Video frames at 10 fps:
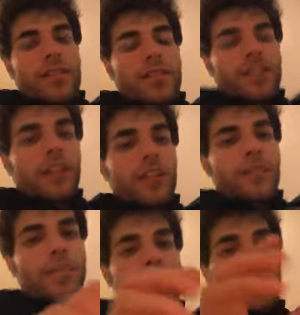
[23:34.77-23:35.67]
Like, are
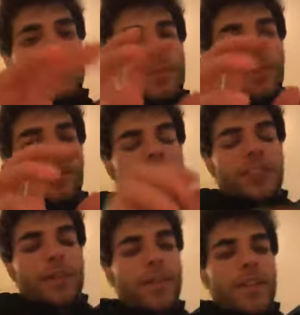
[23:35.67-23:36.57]
you building
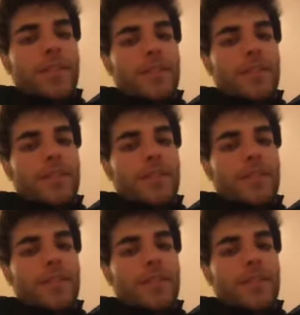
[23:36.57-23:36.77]
something?